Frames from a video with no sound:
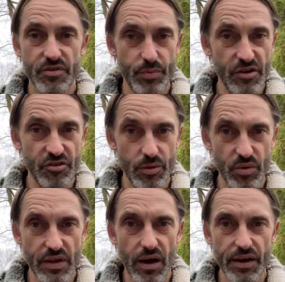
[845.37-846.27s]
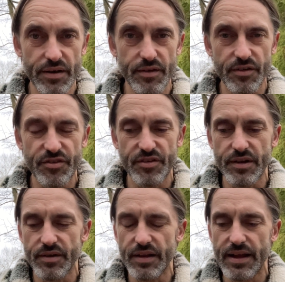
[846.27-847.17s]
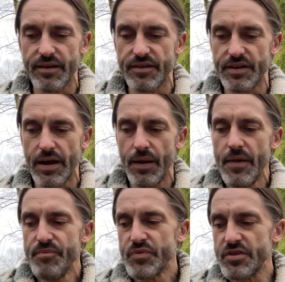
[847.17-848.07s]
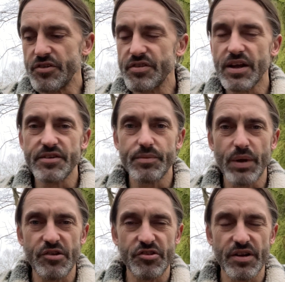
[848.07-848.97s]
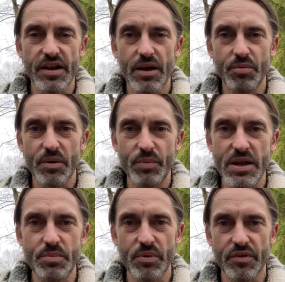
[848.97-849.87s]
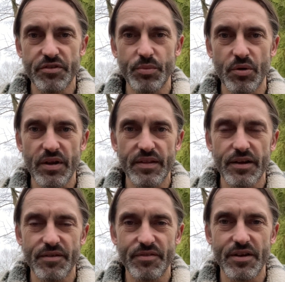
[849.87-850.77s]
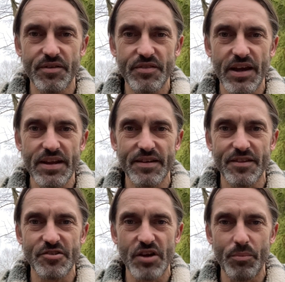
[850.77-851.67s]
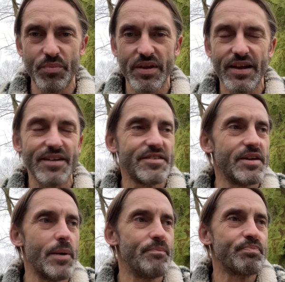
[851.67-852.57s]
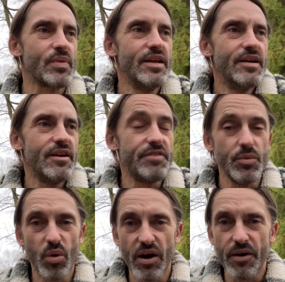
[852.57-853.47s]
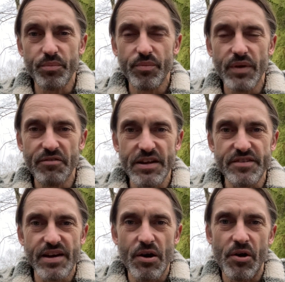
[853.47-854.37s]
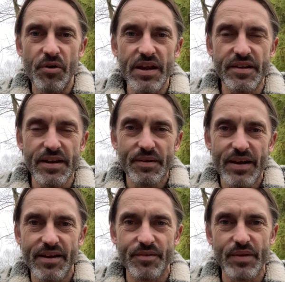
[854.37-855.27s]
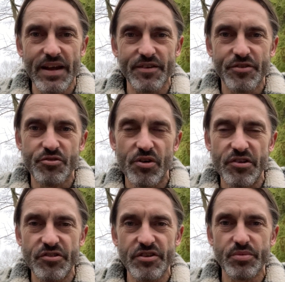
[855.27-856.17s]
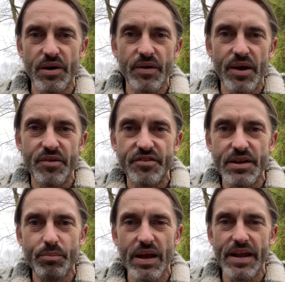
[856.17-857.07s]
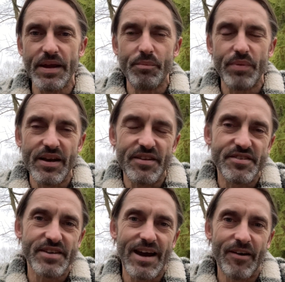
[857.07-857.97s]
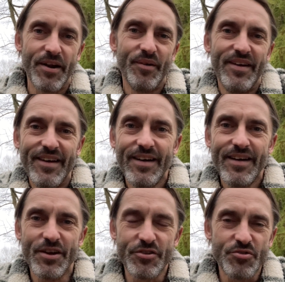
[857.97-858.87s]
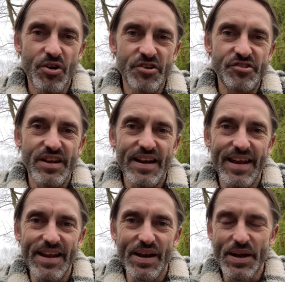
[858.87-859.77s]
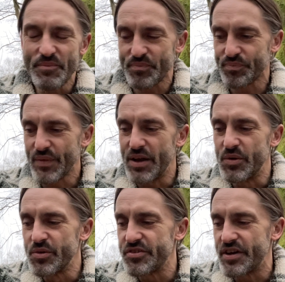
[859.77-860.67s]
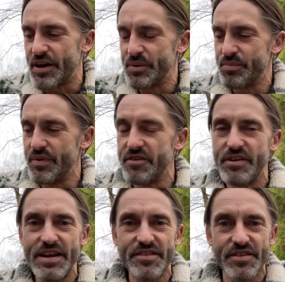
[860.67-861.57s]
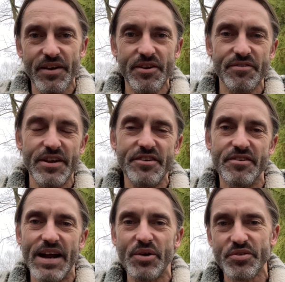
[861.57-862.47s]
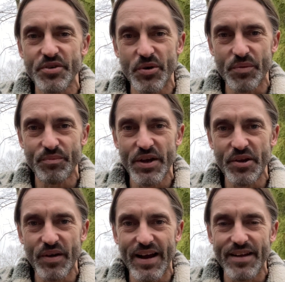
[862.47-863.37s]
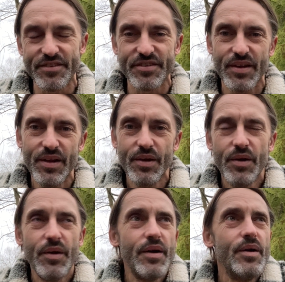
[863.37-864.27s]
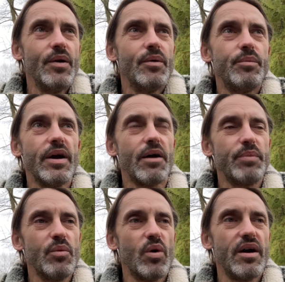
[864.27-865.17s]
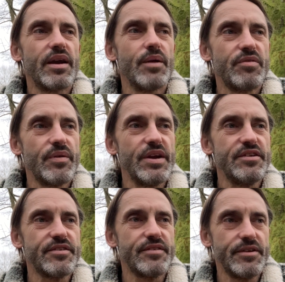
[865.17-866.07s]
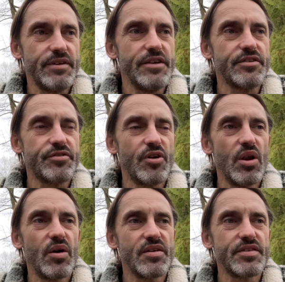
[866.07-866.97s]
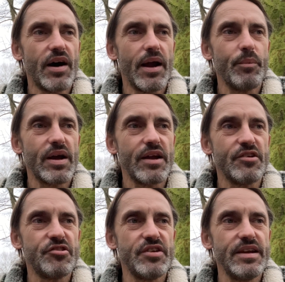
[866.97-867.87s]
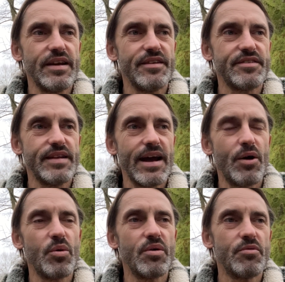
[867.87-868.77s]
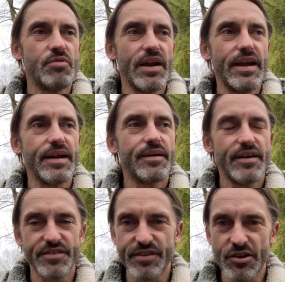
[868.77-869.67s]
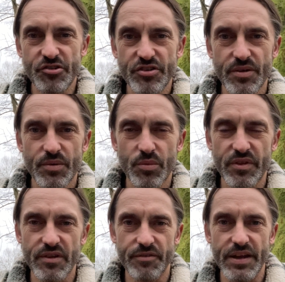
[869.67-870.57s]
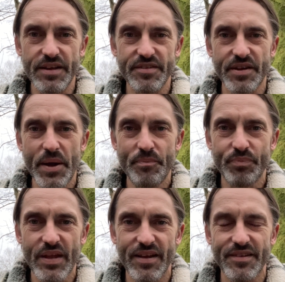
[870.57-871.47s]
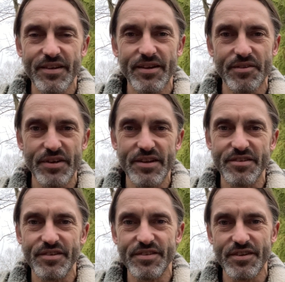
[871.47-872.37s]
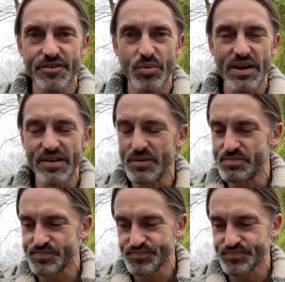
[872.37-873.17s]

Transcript: especially with guidance. And and uh, so I'd just like to mention a couple of people this morning that that have taken the jump, and that's. Um, if you want a lovely tarot reading and, and astrology as well, go and see Billy at Billy's Tarot Astrology and Healing and also Lovisa, Lovisa Alton, who has I've been working with Louisa, Lovisa for a long time and she is now running Ascension with Lovisa and uh, Lovisa is in Sweden